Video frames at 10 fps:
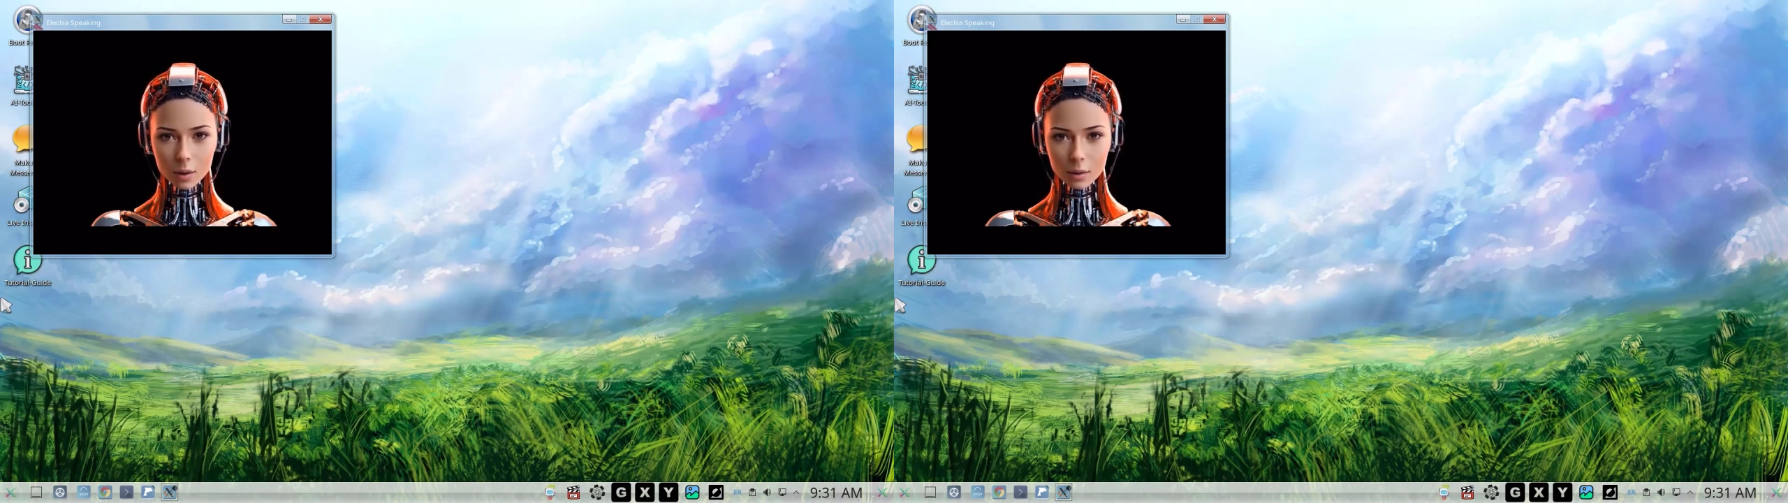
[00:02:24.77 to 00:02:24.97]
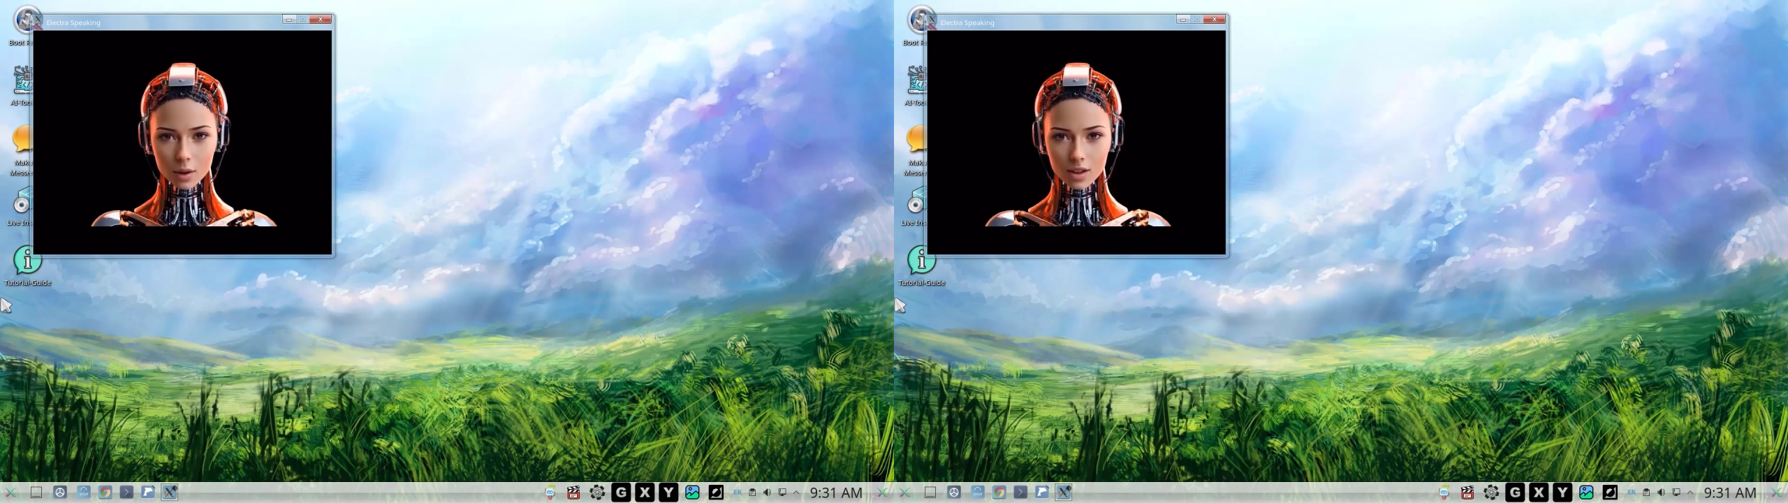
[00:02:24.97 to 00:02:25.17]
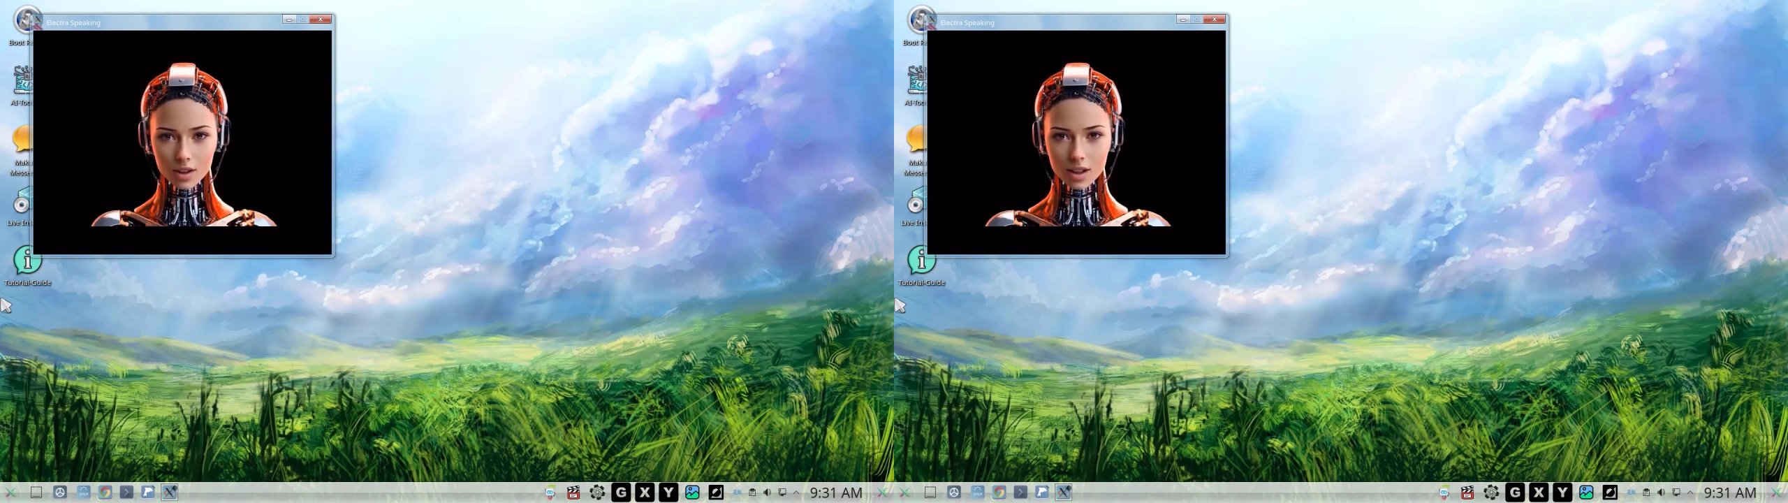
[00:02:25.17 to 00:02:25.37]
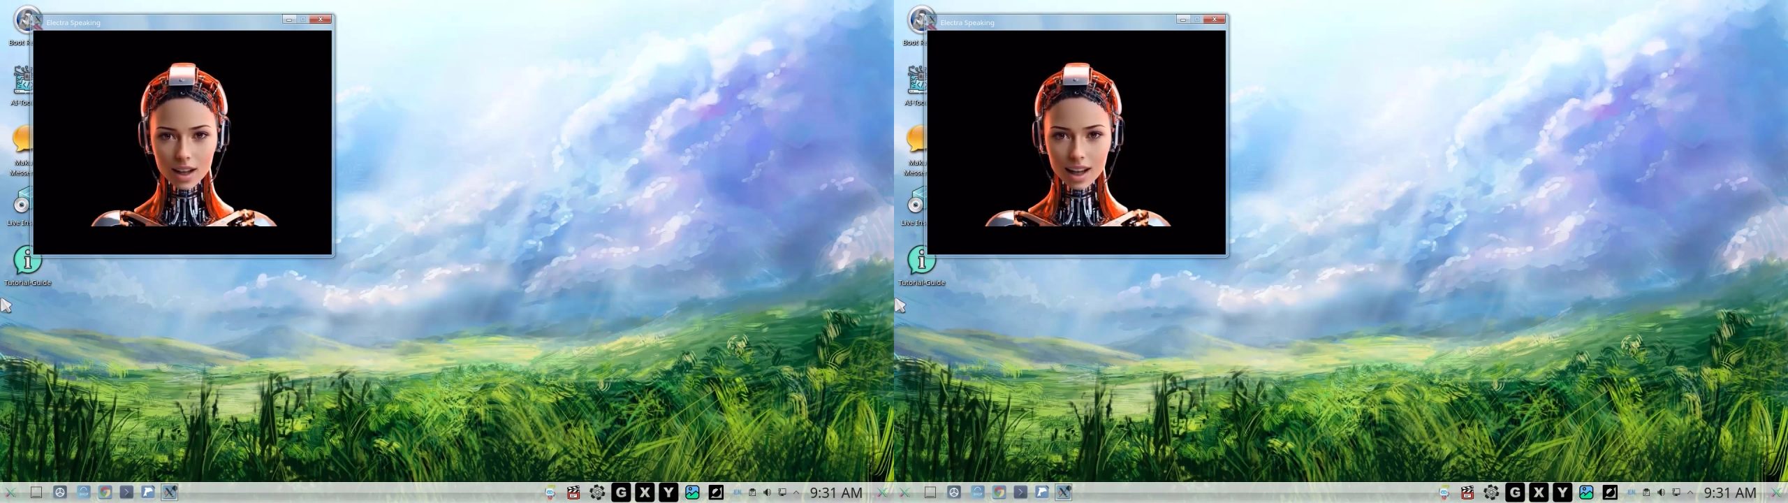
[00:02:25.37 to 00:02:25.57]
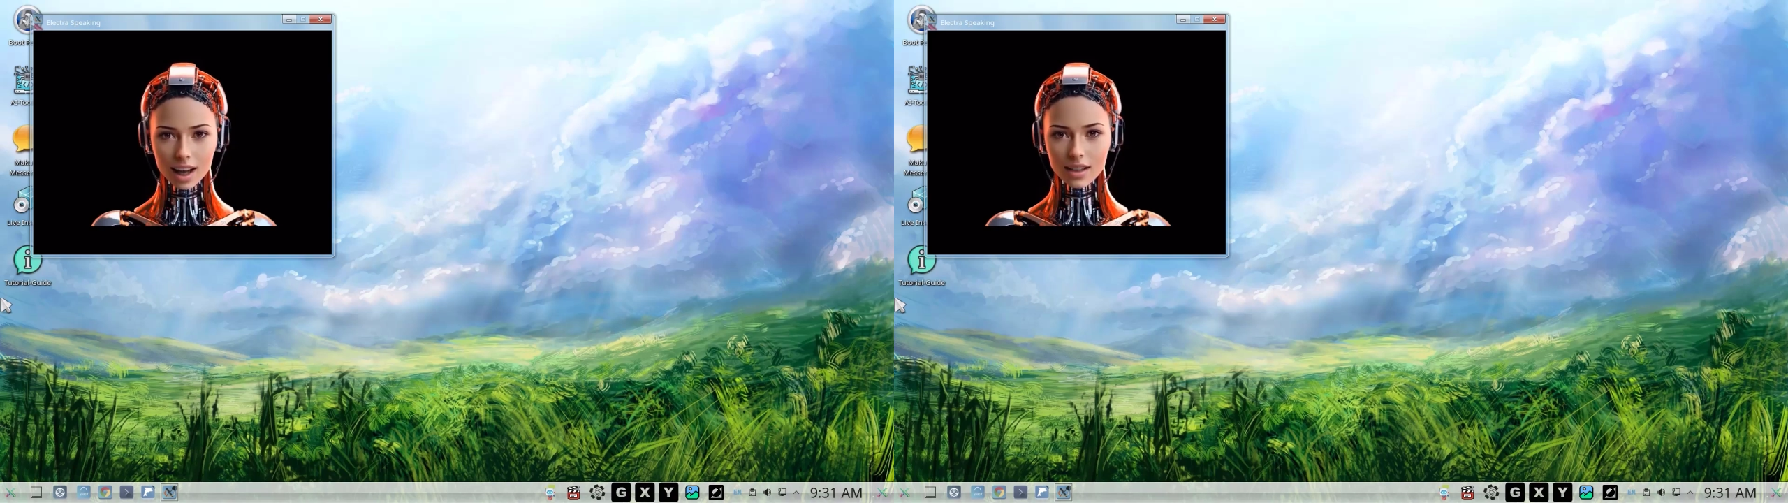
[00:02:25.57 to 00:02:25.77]
side of
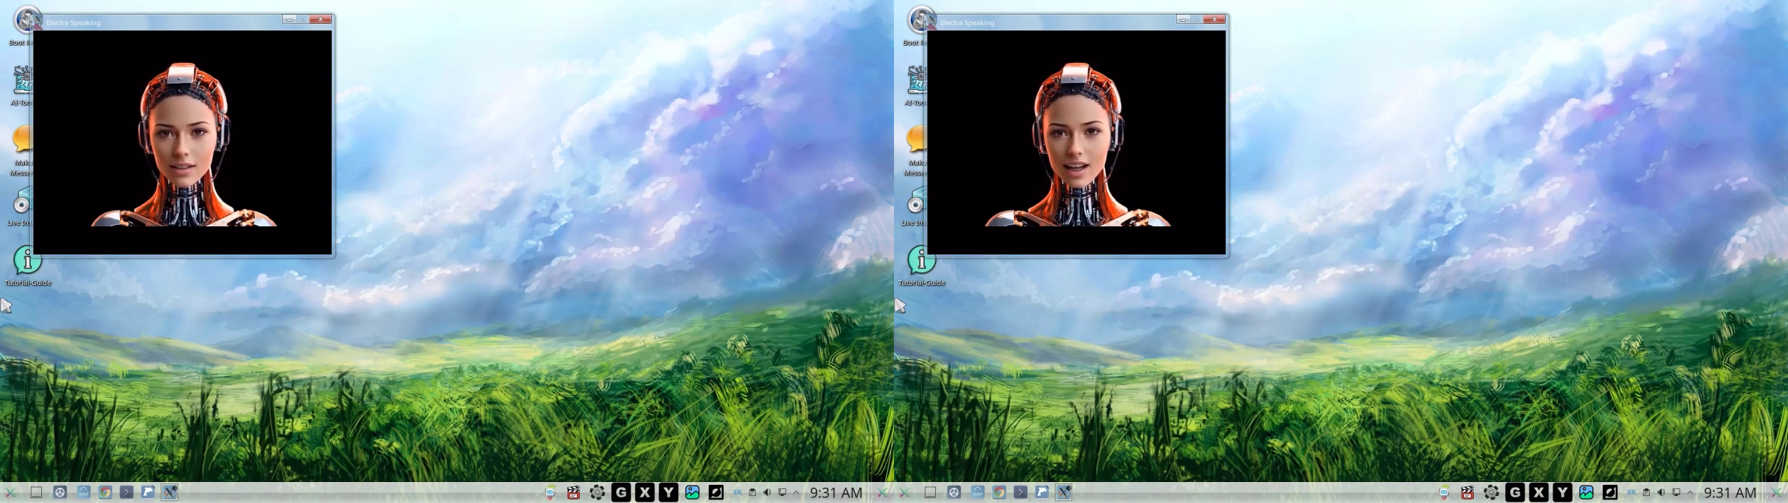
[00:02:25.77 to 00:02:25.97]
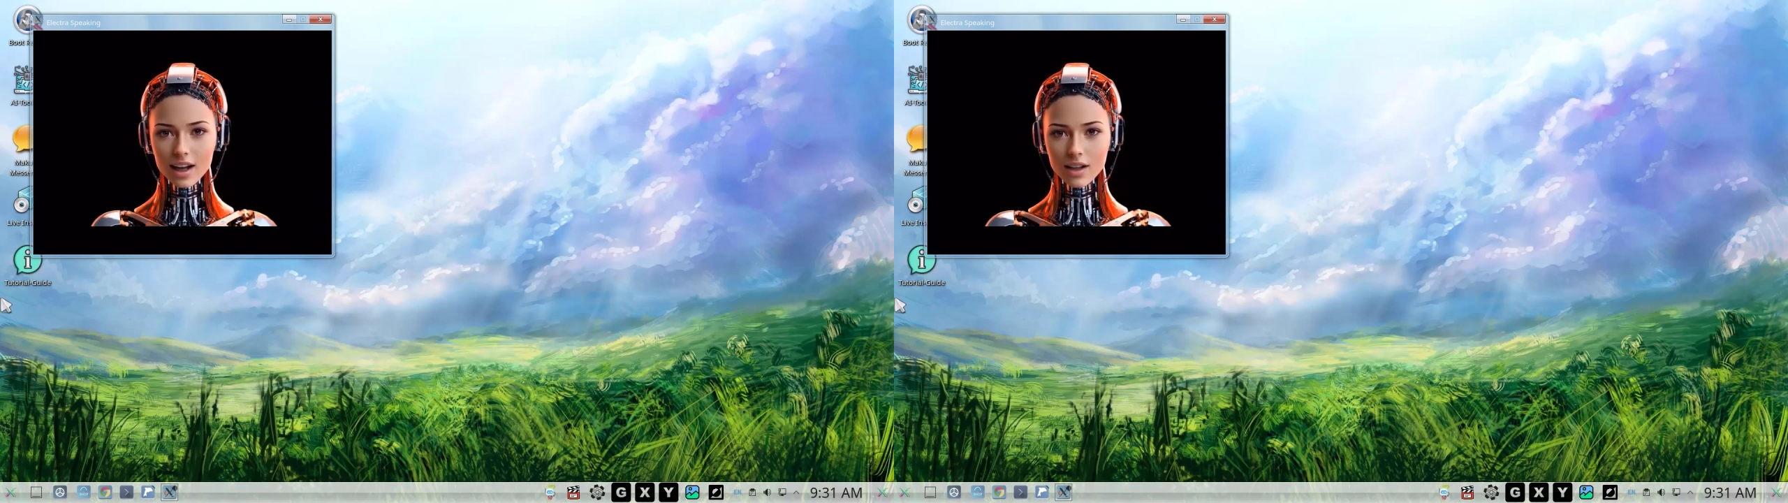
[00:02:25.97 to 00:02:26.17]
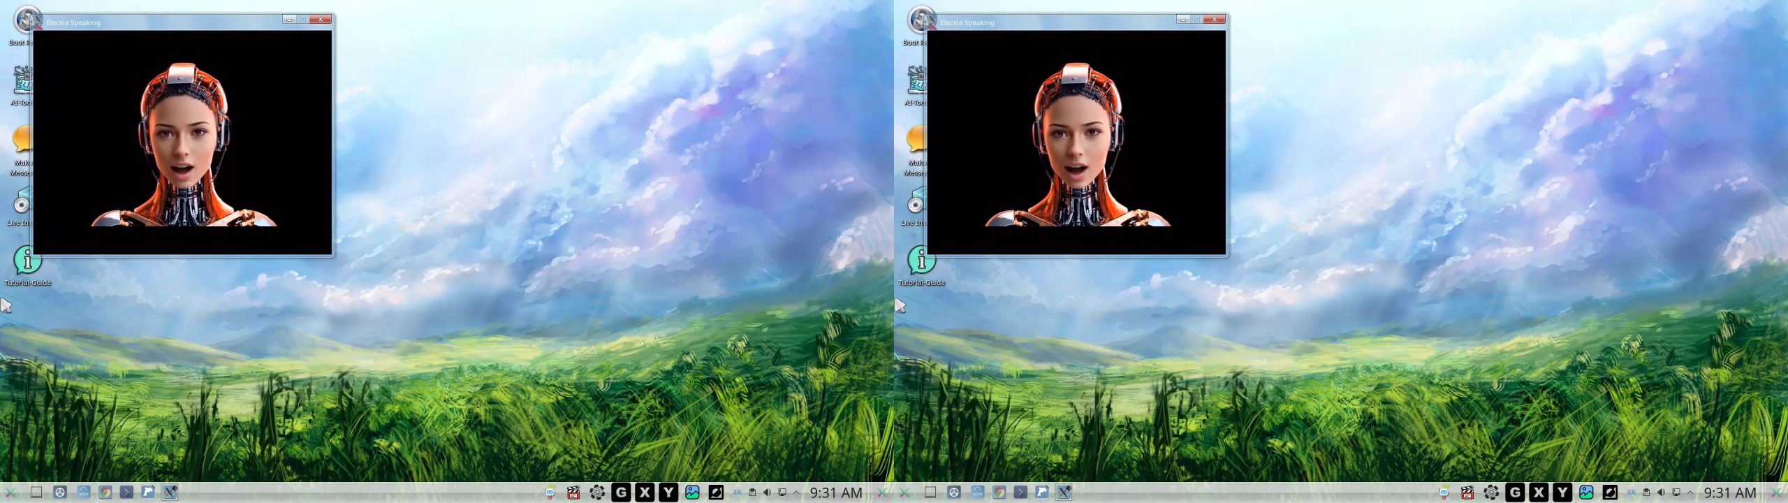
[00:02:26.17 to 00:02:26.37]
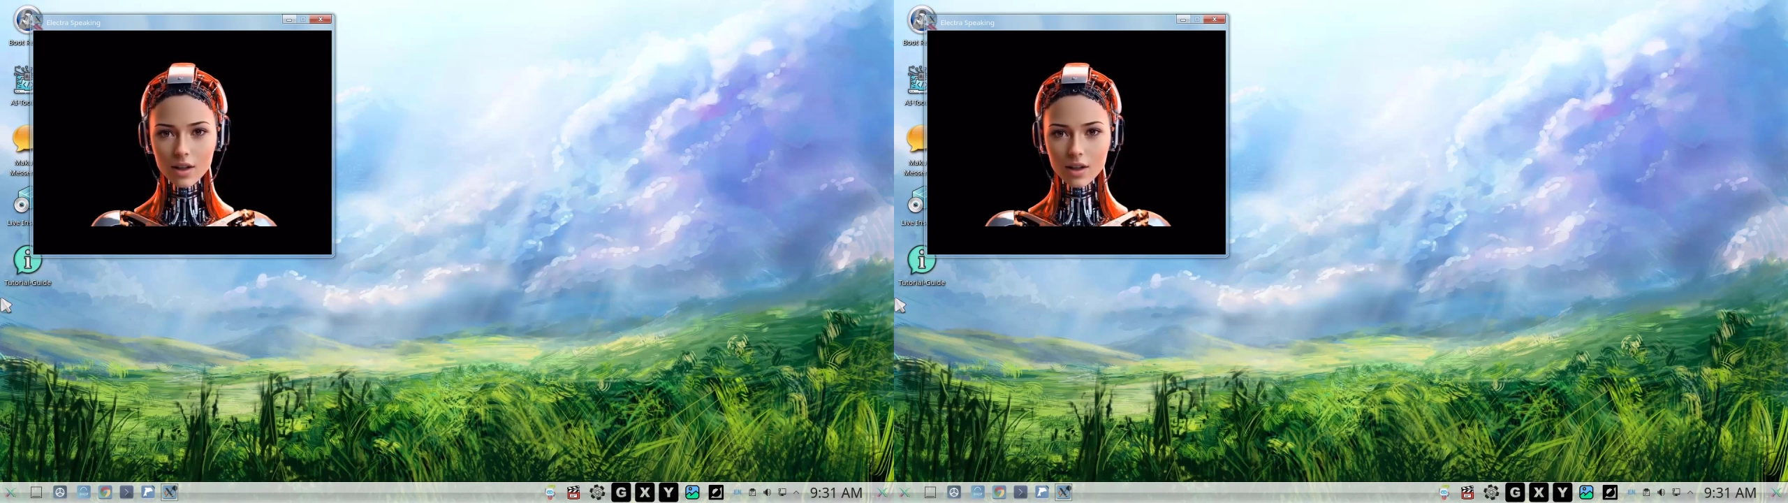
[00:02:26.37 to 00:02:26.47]
potential cancer?